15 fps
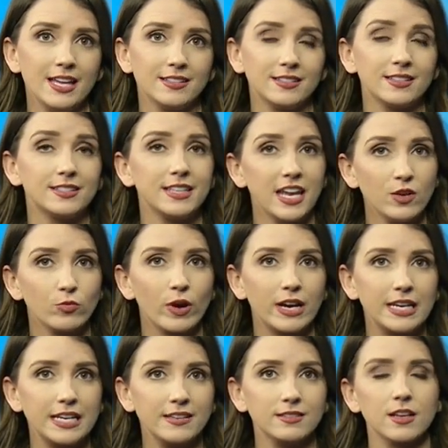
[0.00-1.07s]
is the state
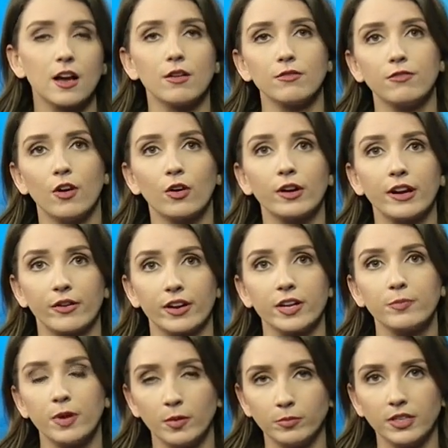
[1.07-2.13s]
ratings of our
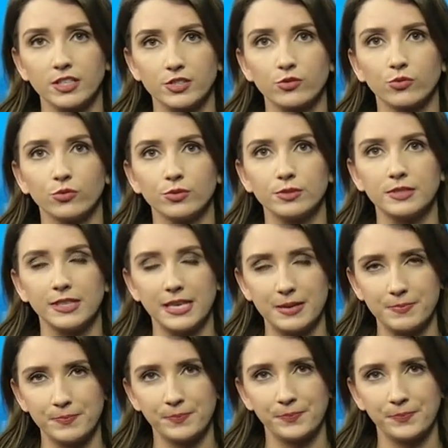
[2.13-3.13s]
area public schools. Lee.